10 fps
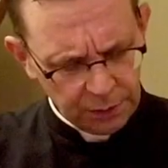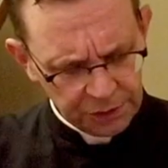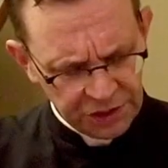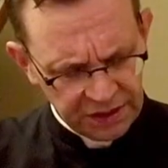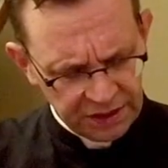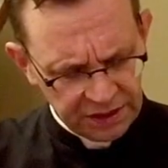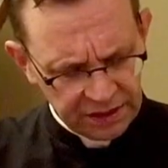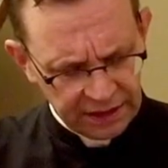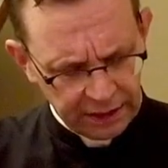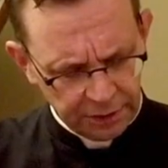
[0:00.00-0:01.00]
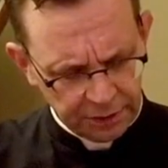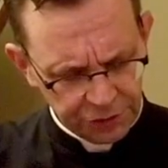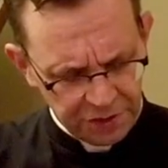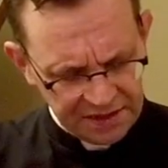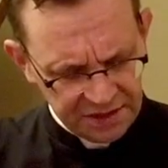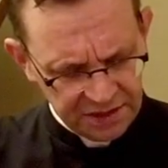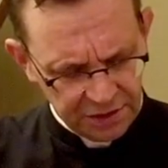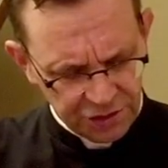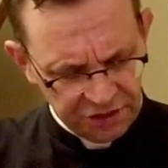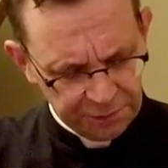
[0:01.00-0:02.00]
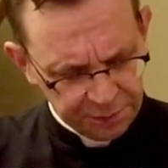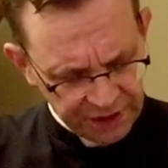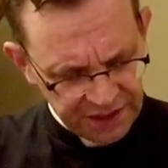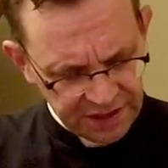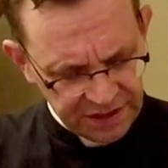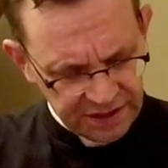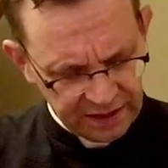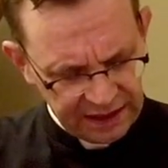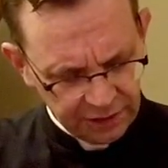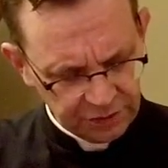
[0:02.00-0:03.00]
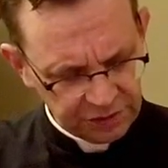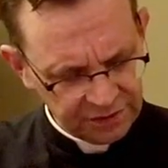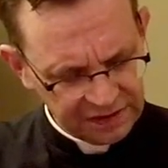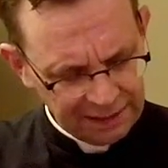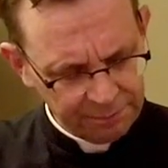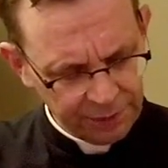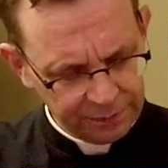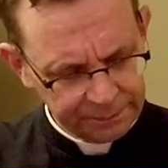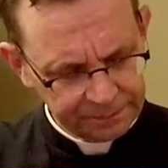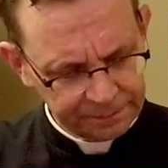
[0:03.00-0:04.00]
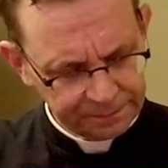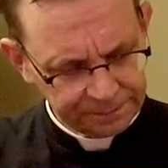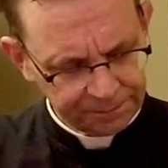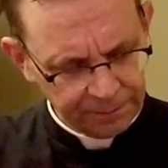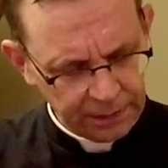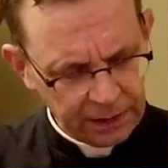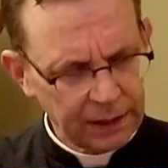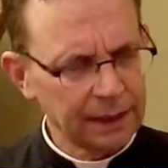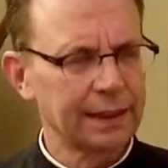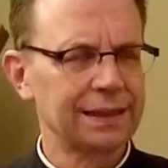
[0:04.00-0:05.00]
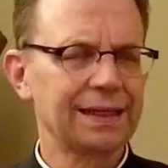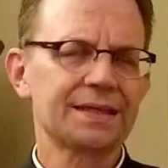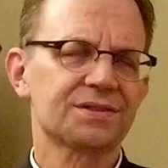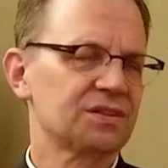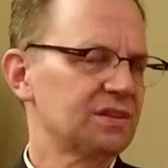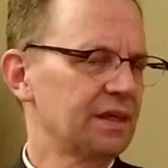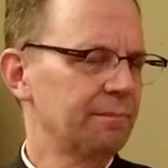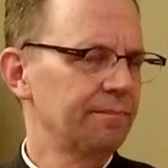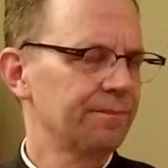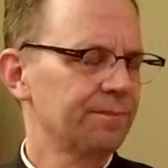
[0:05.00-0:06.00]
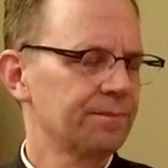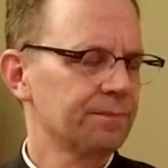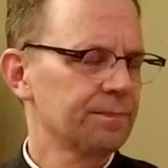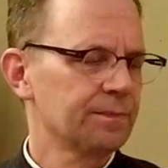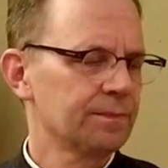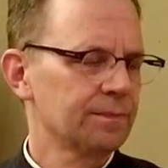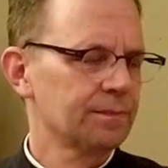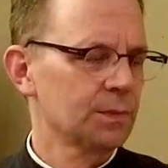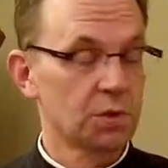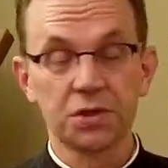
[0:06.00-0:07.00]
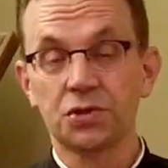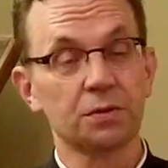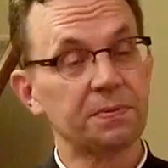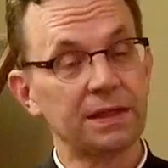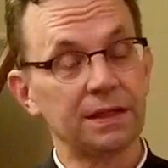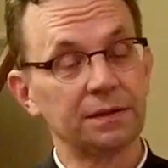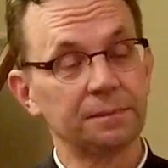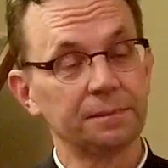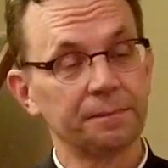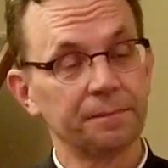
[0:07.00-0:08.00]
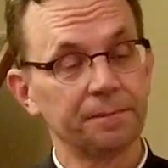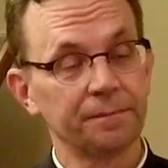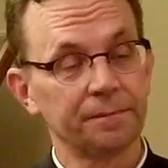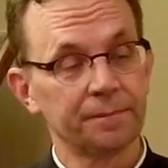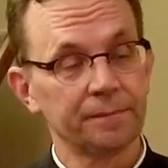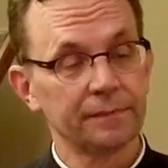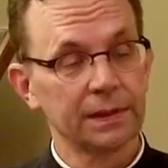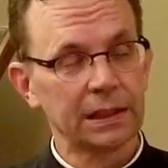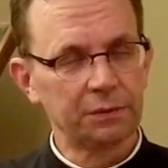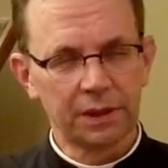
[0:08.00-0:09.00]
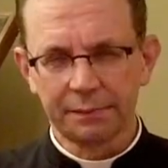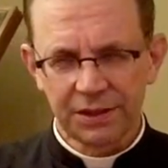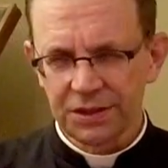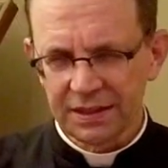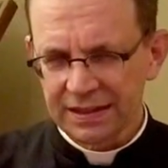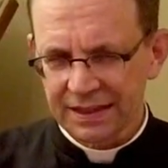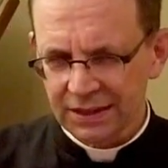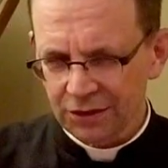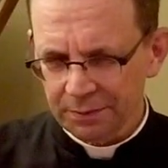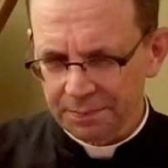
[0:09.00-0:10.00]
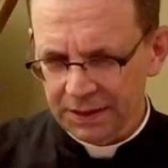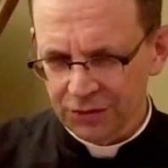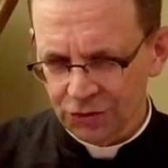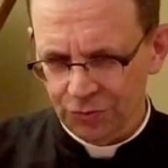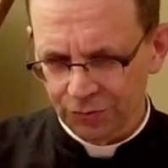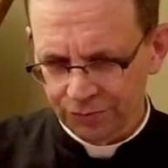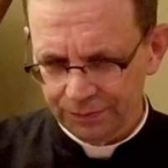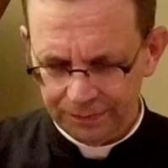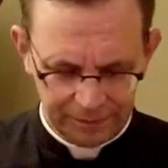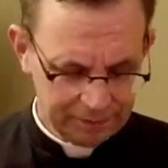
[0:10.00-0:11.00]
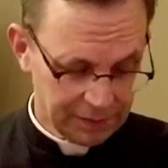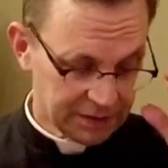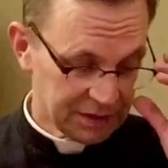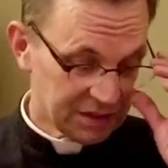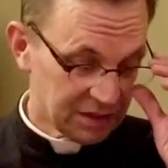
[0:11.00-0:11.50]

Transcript: where Jesus now addresses the chief priests and the elders of the temple. And he asks them, What is your opinion? And we can imagine he's asking our opinion too, because it's